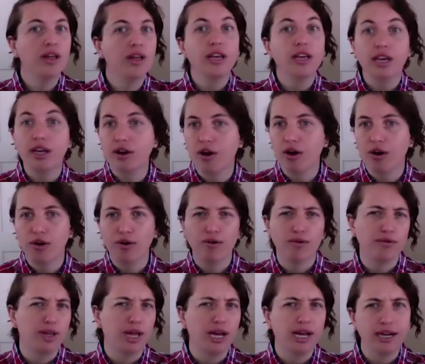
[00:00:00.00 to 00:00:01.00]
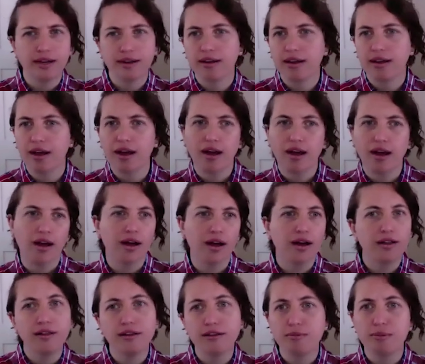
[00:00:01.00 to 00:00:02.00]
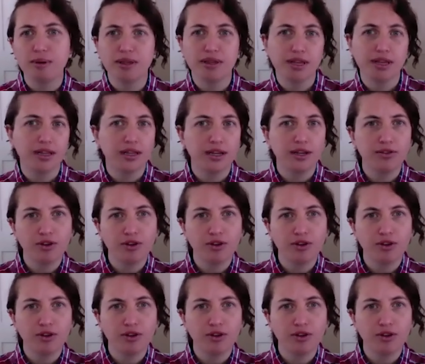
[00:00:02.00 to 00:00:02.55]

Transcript: Elizabeth Sandlin